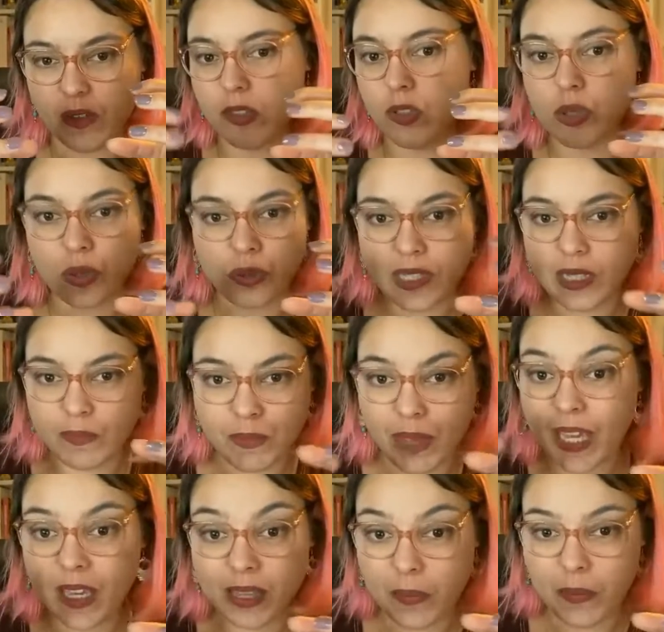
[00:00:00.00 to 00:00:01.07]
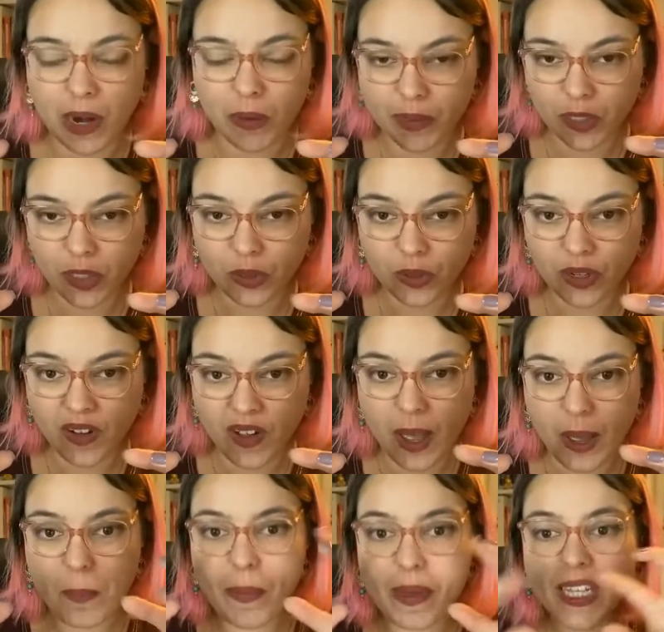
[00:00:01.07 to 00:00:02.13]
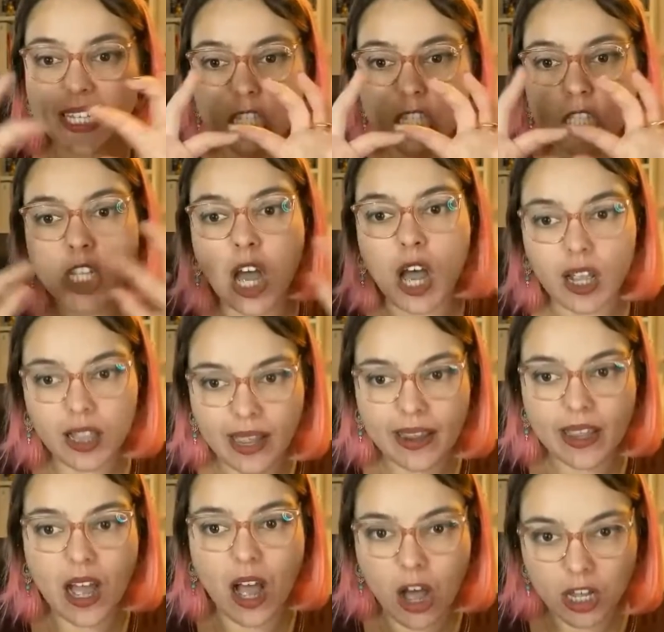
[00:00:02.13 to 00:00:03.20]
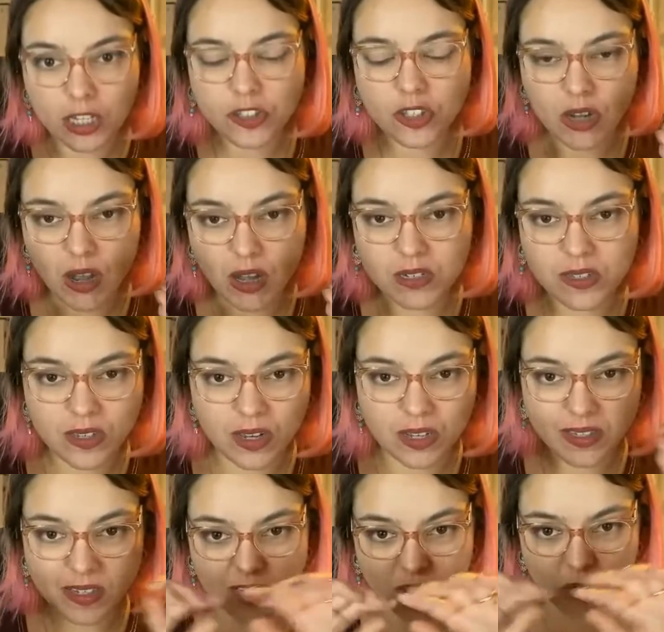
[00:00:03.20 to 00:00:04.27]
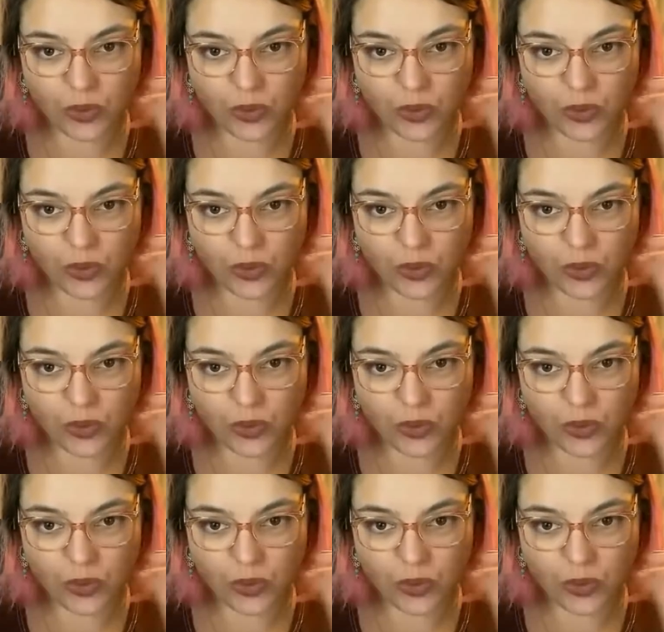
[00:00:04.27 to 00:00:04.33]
do in making a barbecue, but it's not like a hot dog sausage,